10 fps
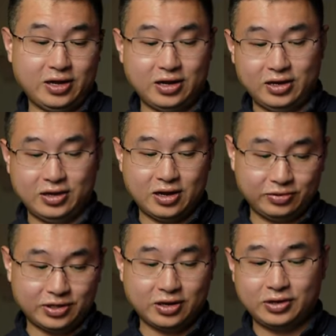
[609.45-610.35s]
and I
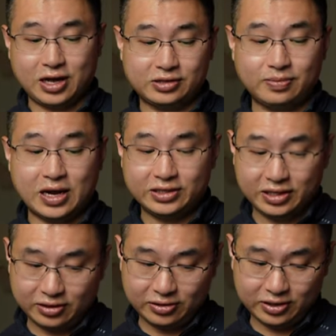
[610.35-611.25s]
will tell you guys my
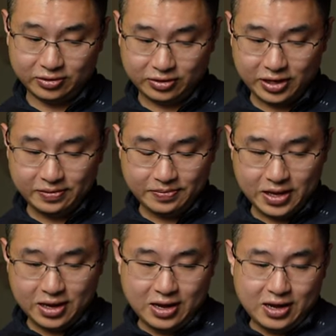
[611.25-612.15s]
take on it, okay?
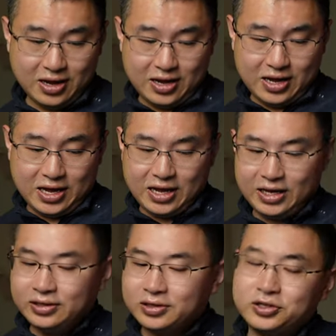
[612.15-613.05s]

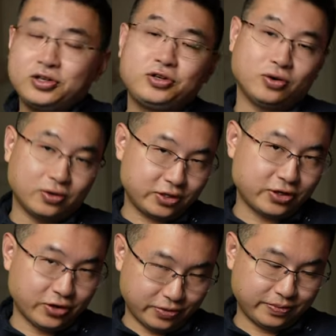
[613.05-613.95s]
In the short
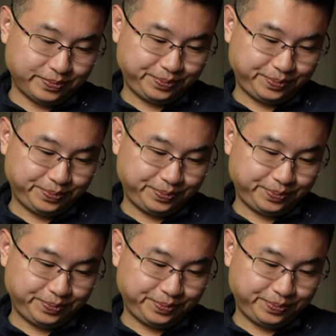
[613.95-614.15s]
term,